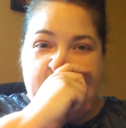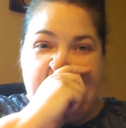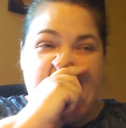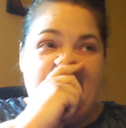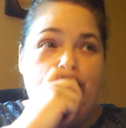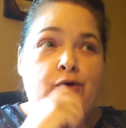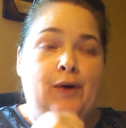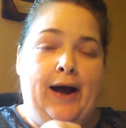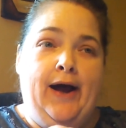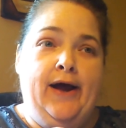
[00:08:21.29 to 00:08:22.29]
They are who
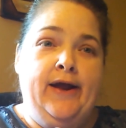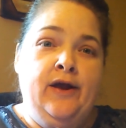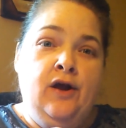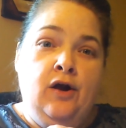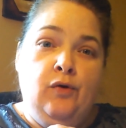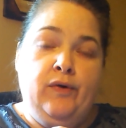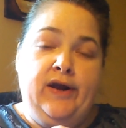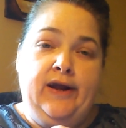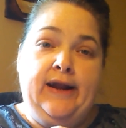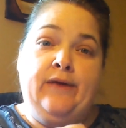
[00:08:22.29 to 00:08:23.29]
I
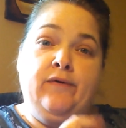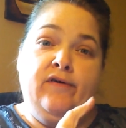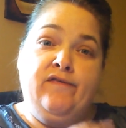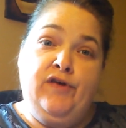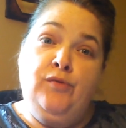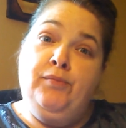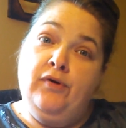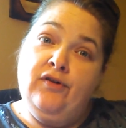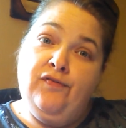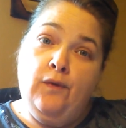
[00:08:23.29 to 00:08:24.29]
read and review
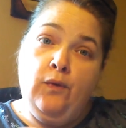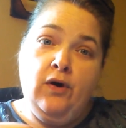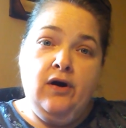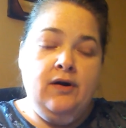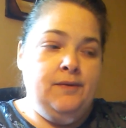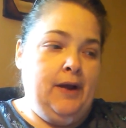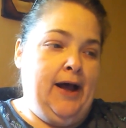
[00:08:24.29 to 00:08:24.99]
books for.